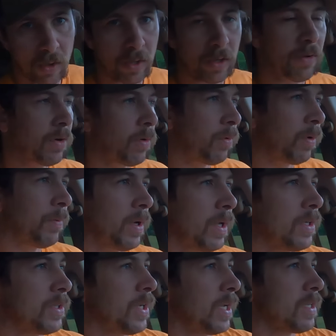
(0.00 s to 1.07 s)
I don't know when we get
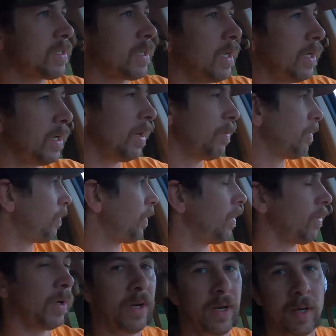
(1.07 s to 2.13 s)
a chance to get it up if we
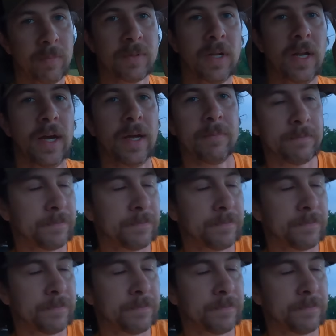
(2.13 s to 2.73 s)
don't get it up today.